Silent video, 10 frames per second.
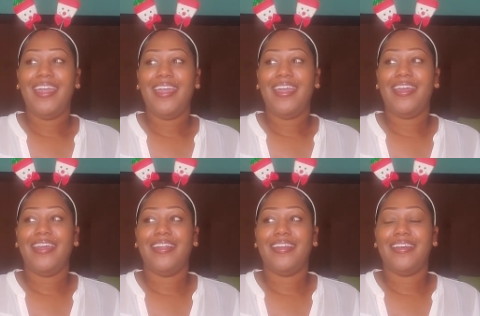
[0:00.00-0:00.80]

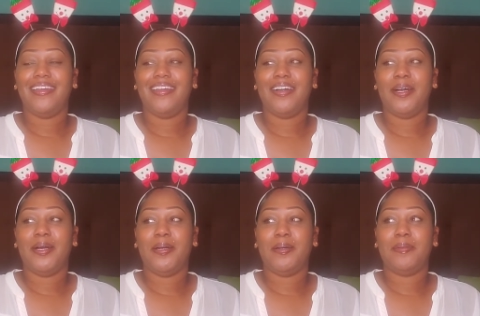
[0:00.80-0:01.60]
and
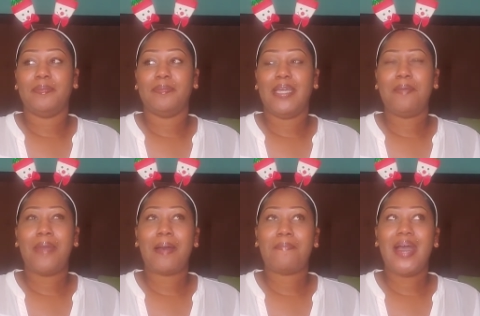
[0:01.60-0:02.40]
um, in
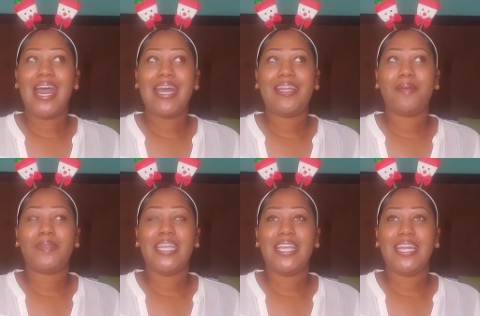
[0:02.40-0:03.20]
my mind, I'm
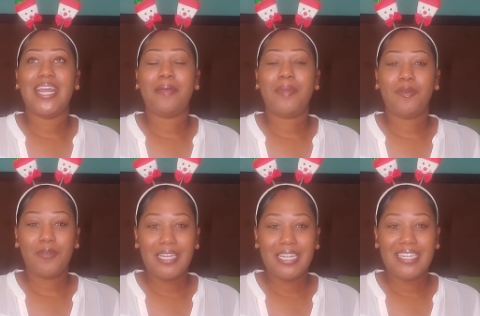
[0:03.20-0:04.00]
thinking, am I
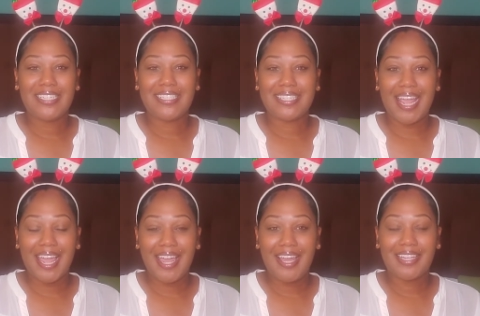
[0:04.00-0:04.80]
really going to
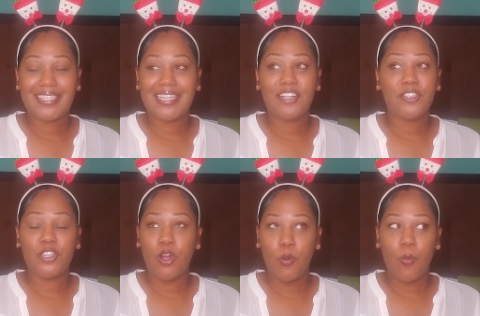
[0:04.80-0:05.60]
stay? Because there's
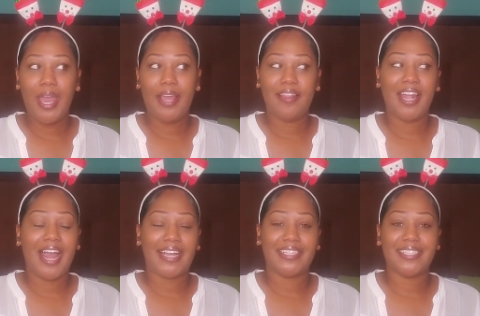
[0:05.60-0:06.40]
no way that
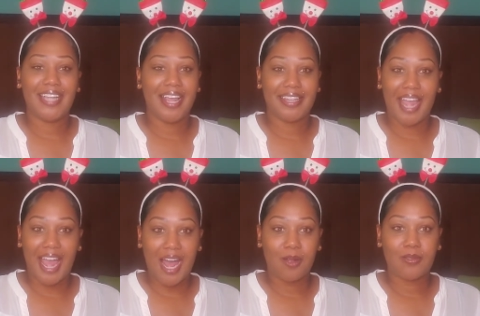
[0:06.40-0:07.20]
I could stay at the
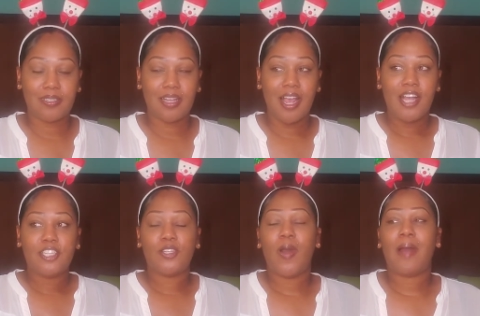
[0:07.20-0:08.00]
house.
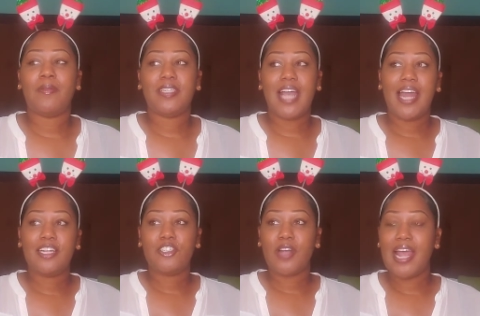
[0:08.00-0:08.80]
So I was kind
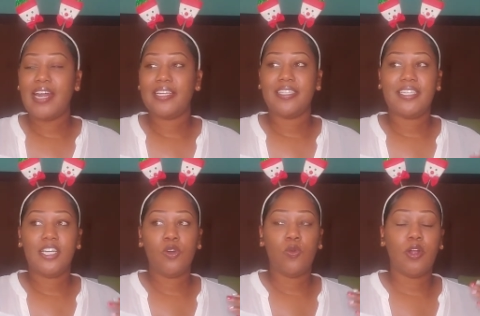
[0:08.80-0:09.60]
of trying to
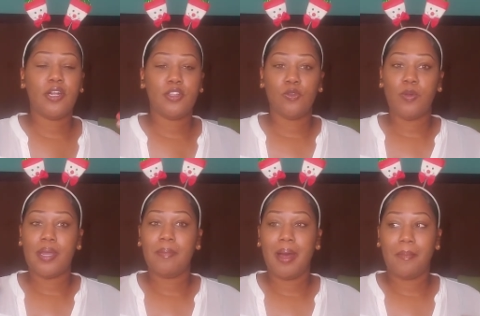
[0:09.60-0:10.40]
still work through
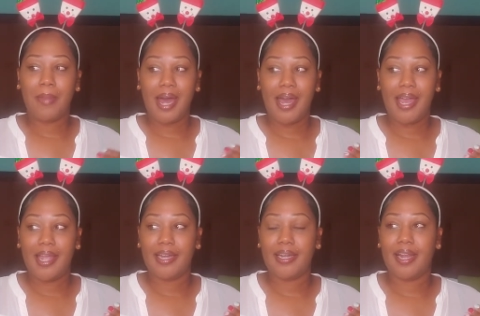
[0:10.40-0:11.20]
in my
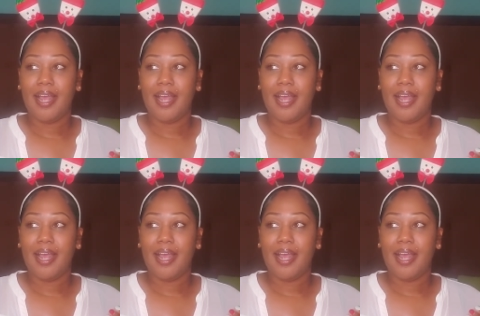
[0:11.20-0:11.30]
mind